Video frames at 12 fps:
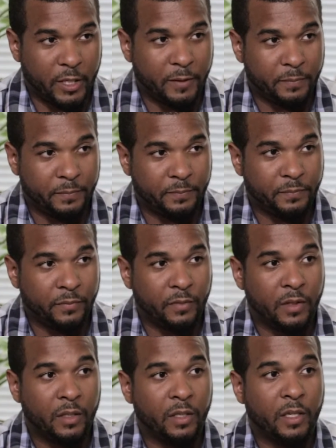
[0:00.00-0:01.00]
Right?
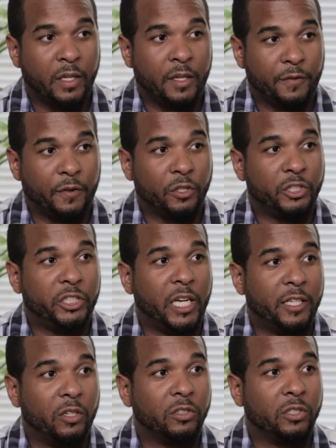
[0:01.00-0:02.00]
1
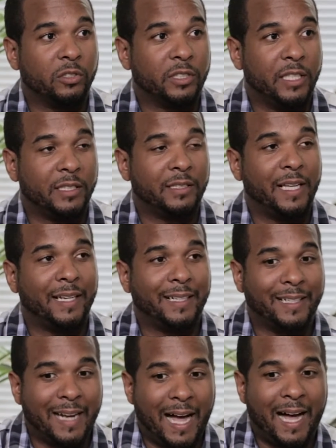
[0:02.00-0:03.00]
John also says
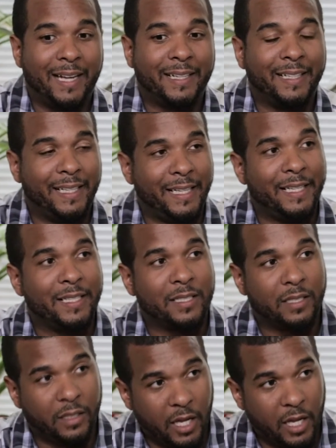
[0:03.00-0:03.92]
that God is